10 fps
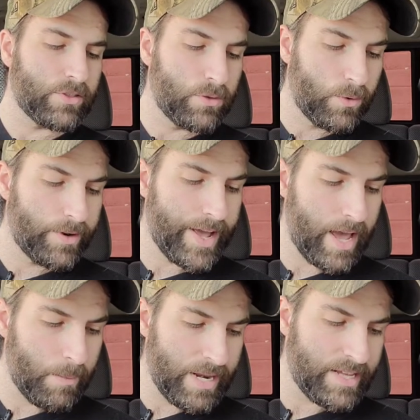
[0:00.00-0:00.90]
Lord,
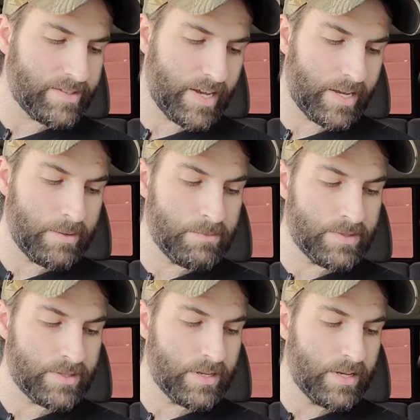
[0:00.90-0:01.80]
how many times